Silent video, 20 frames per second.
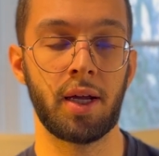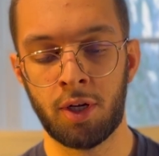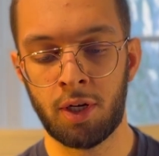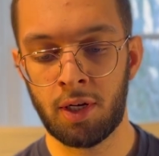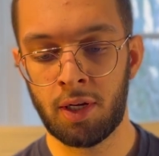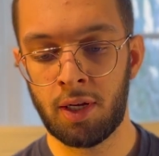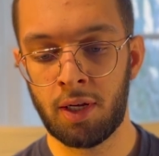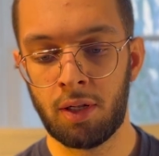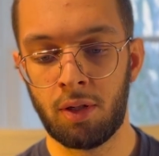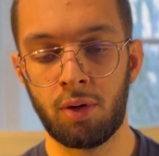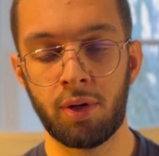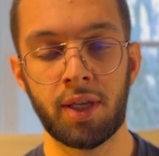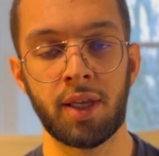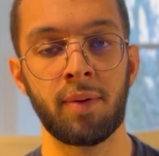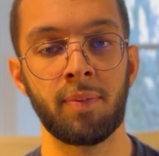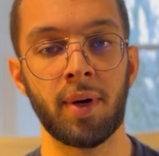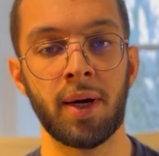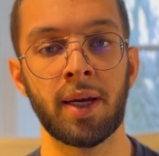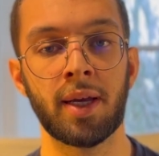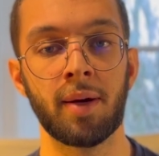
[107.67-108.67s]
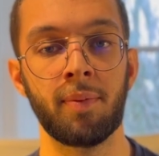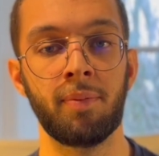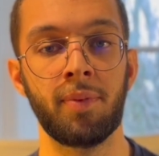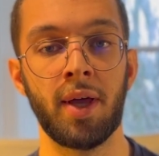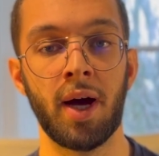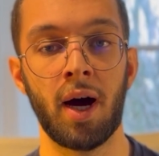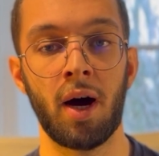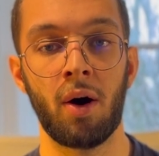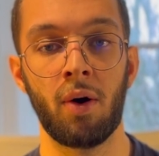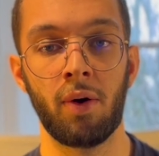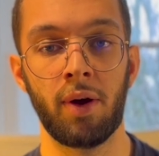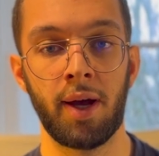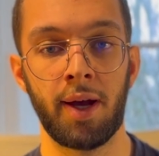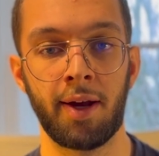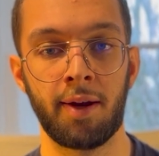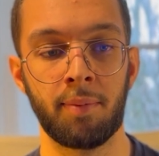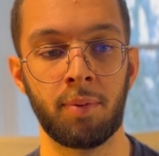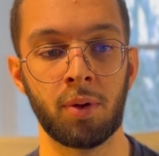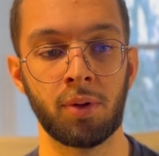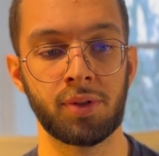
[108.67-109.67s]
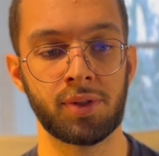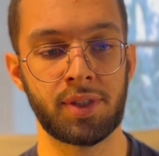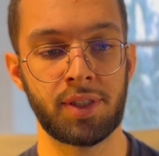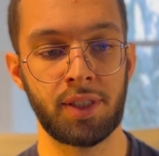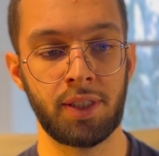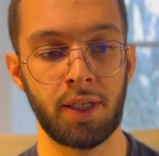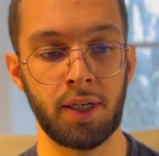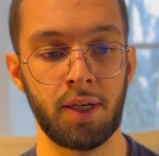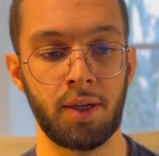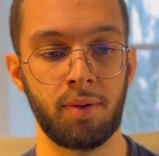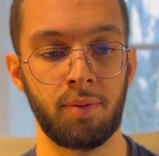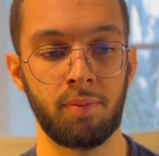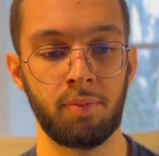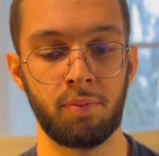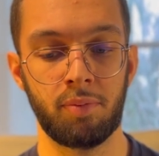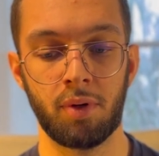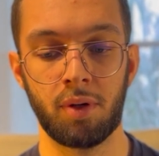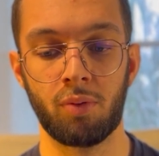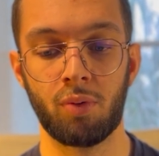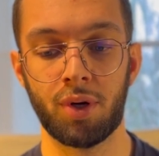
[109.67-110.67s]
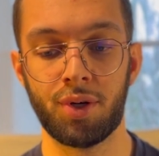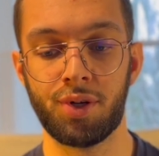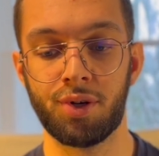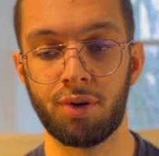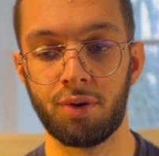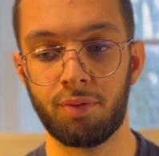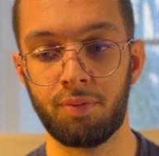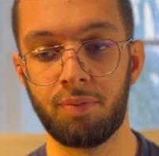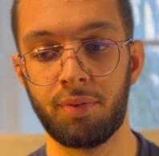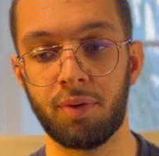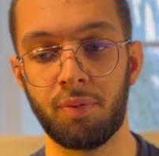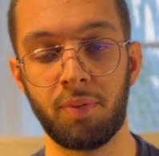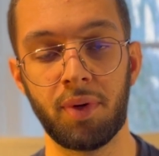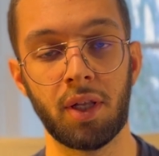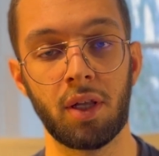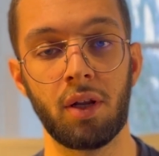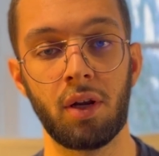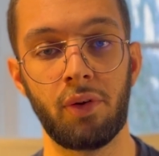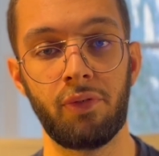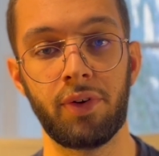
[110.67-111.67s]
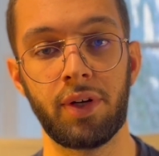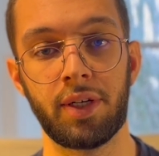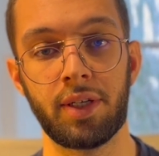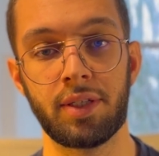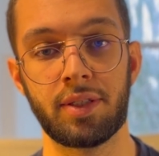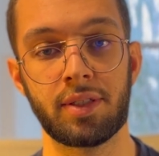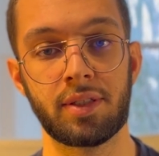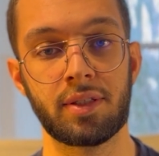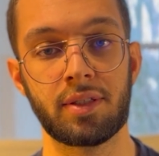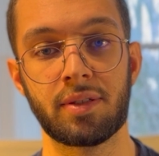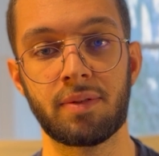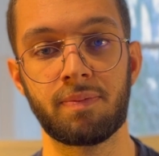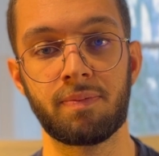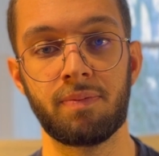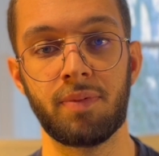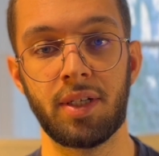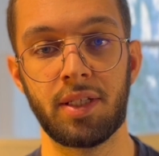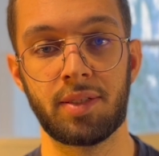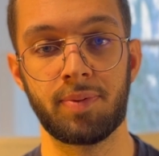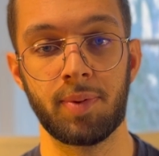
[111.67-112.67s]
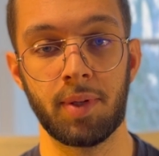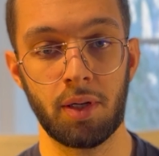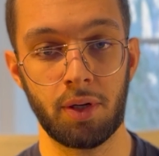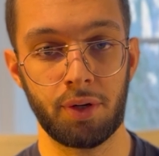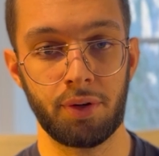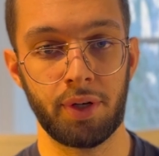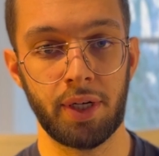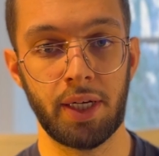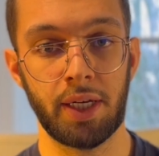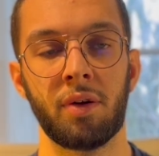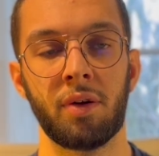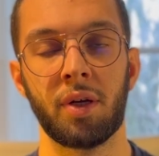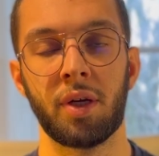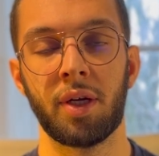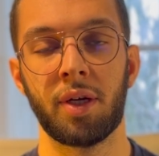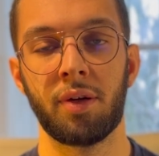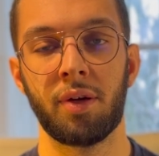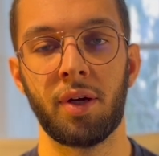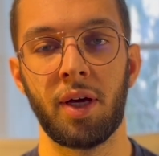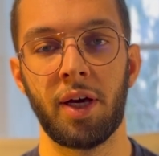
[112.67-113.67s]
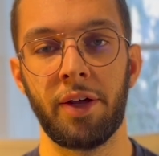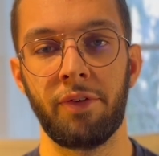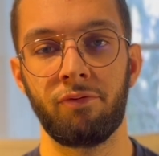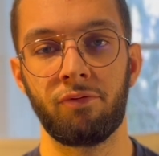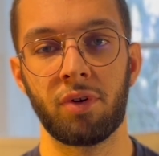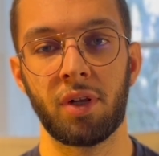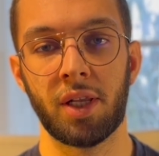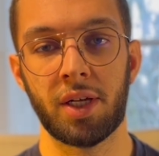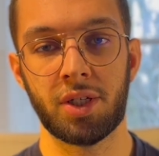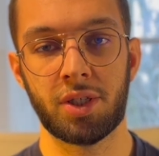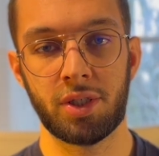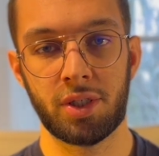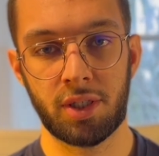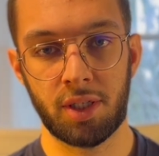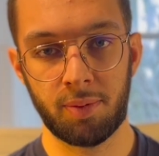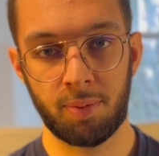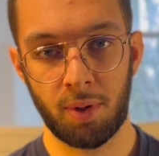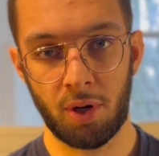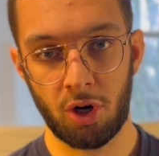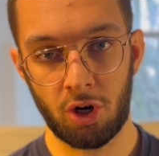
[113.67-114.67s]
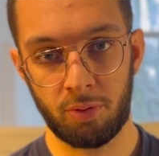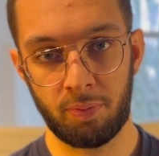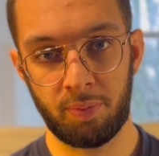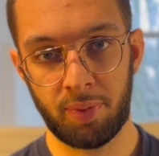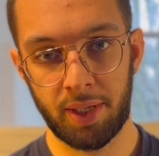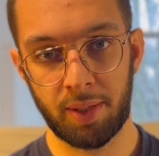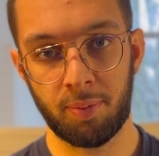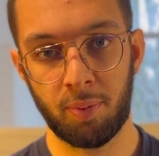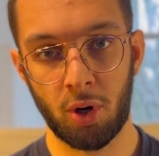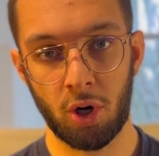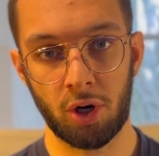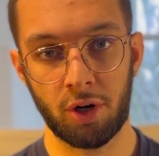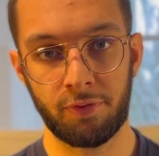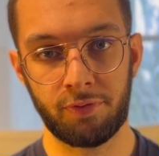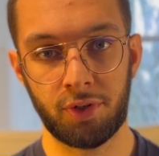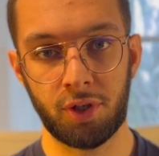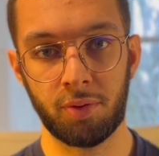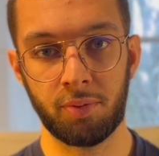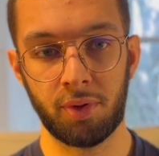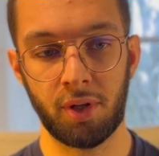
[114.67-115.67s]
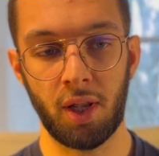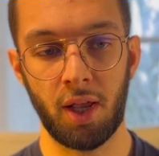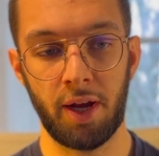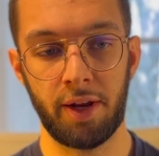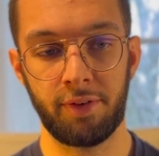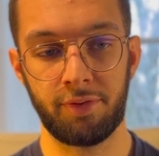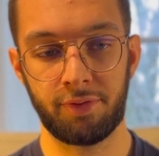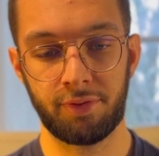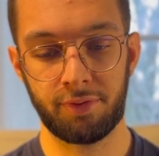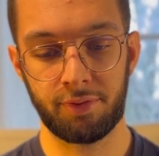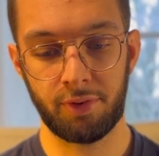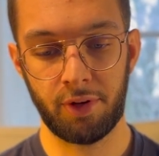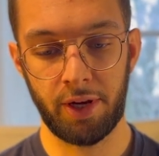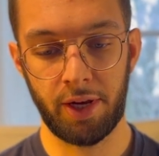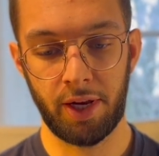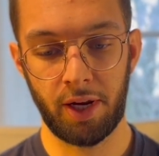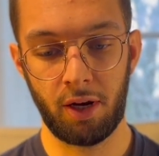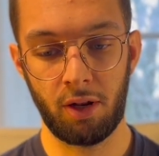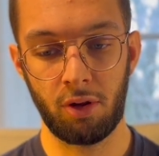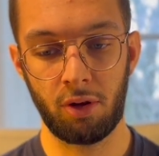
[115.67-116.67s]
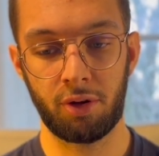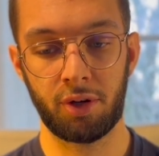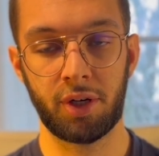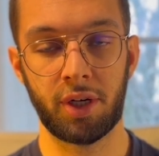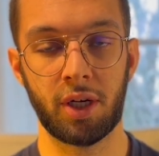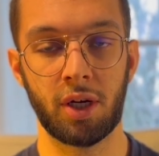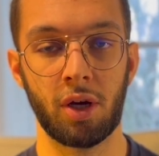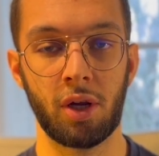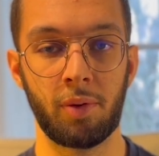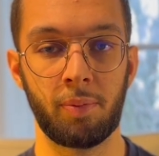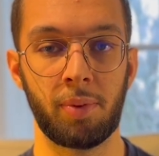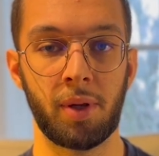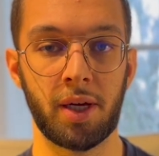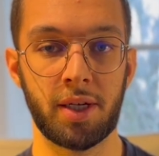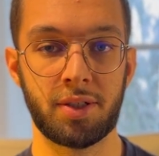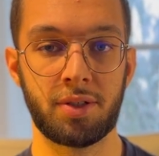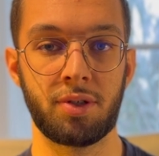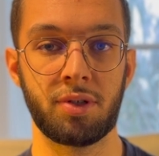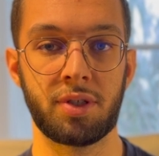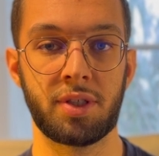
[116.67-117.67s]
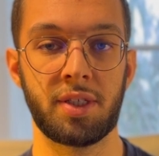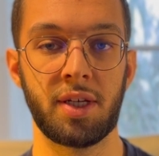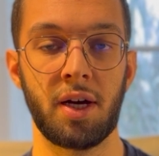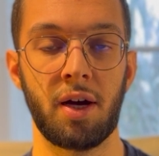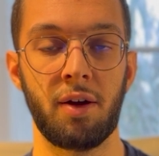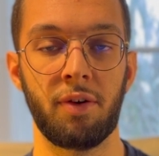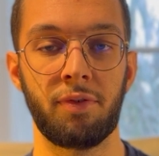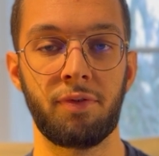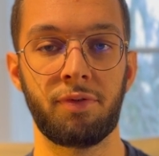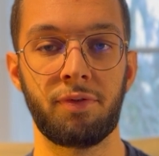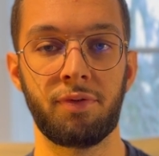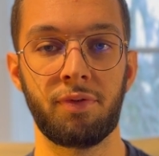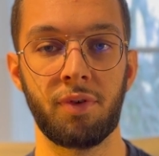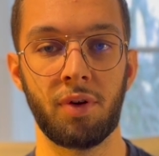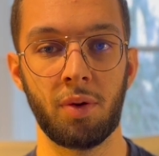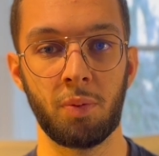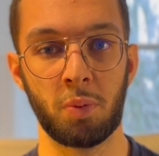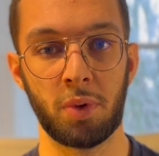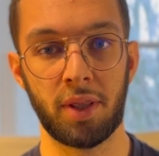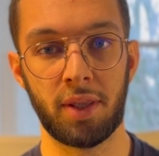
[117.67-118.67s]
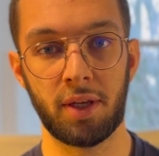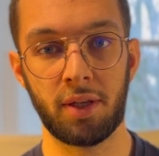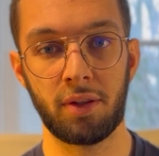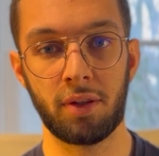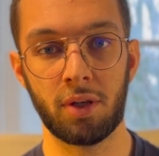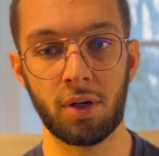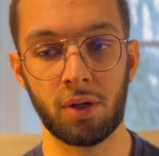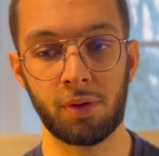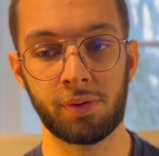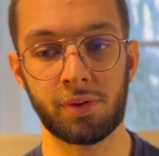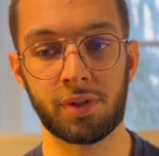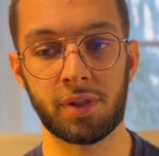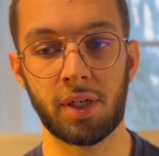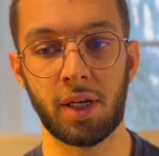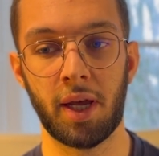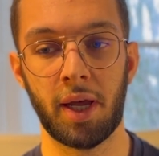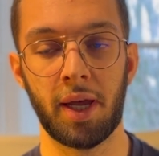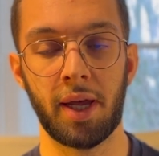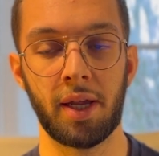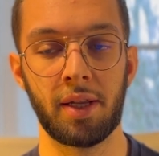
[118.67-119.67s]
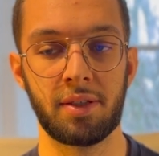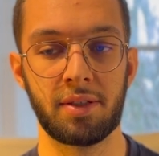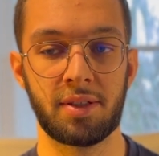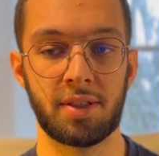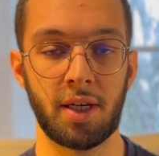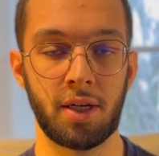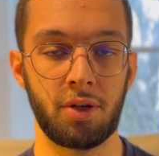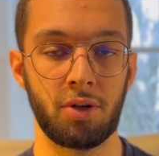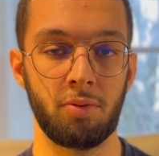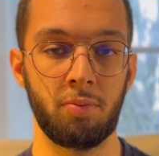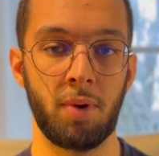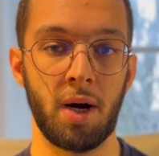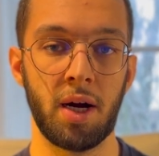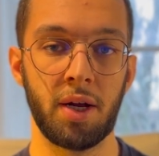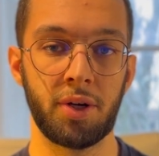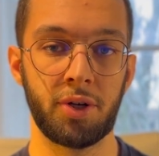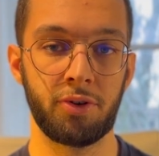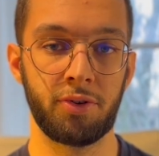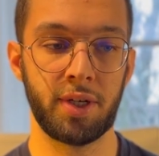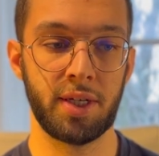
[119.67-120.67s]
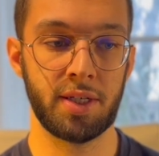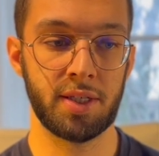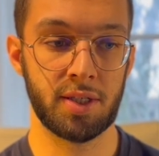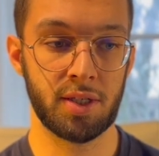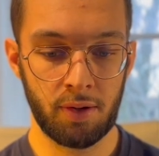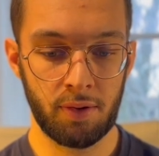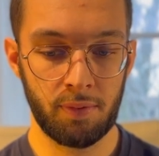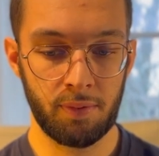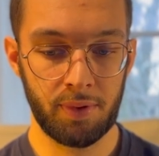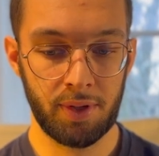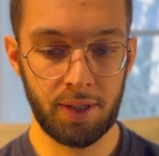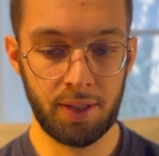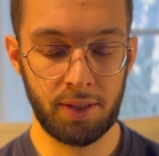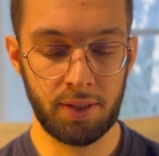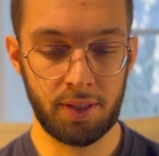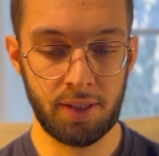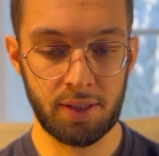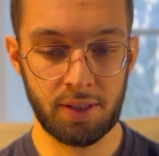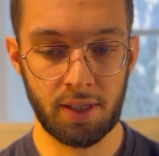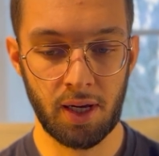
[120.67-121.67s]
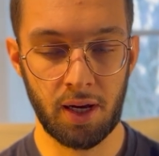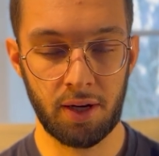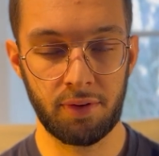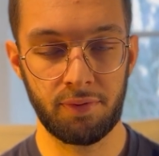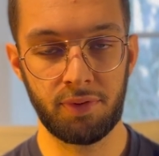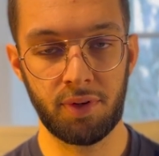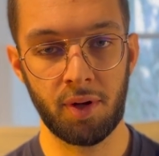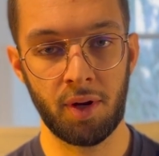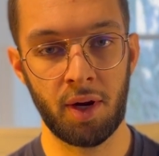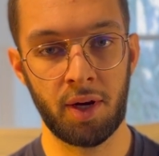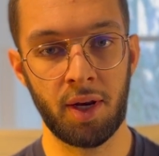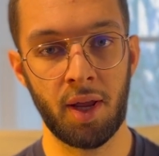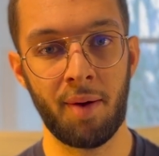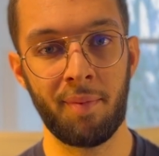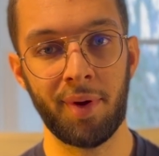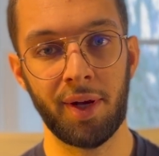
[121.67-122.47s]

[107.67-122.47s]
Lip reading: Looking back, I'm now able to see it, but when you're in the middle of it, it's blurry. And relationships are a big part of human life, and learning how to place yourself within those and set your boundaries in these kind of dynamics,